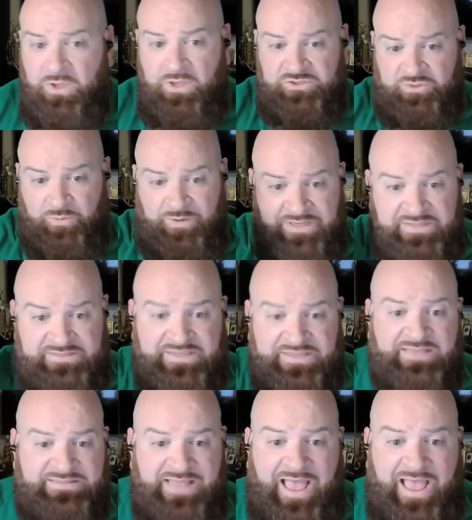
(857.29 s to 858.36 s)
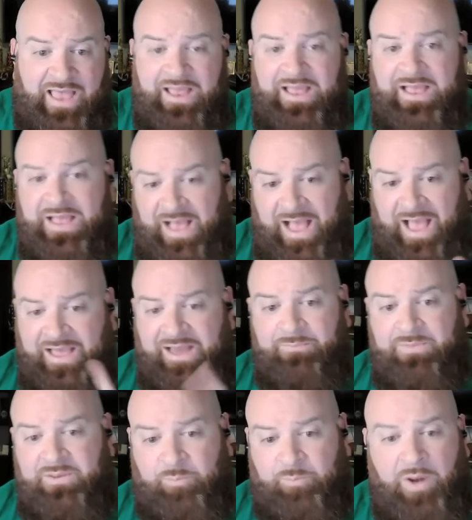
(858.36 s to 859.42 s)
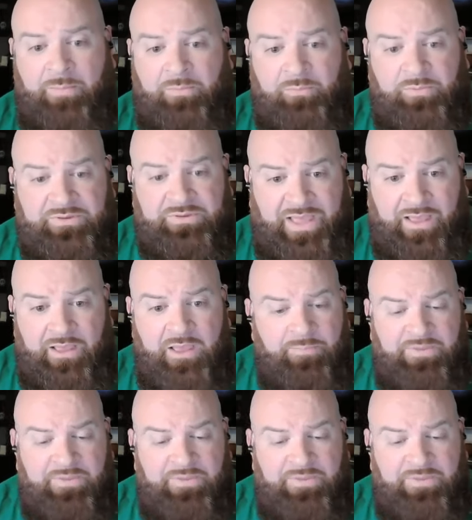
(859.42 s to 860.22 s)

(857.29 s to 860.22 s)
So when he says that, I got a big problem with that.